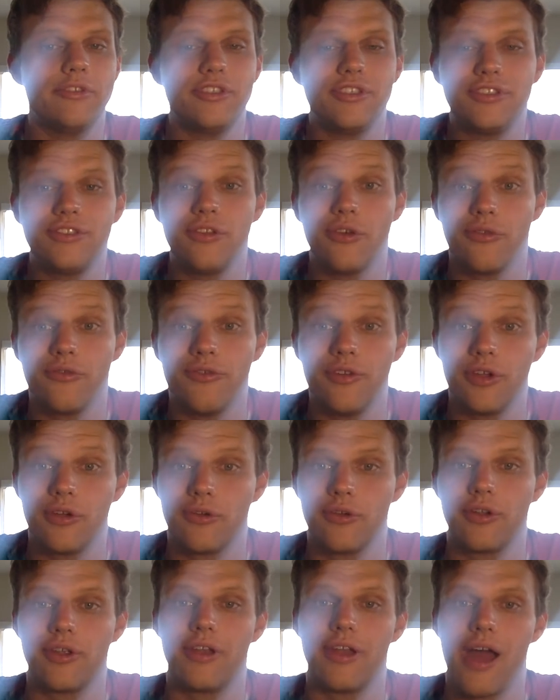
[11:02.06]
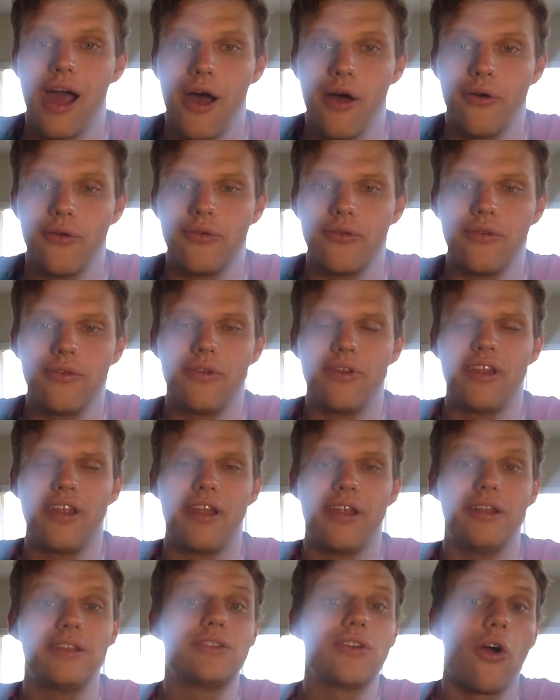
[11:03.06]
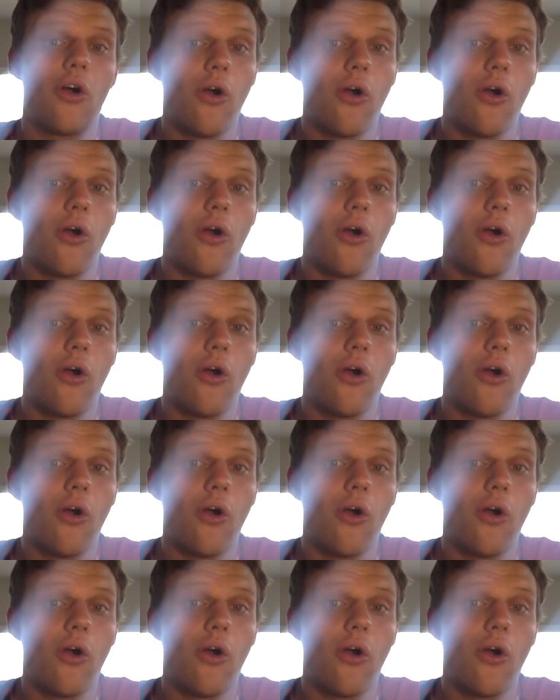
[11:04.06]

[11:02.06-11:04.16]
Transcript: still figuring it out. It's a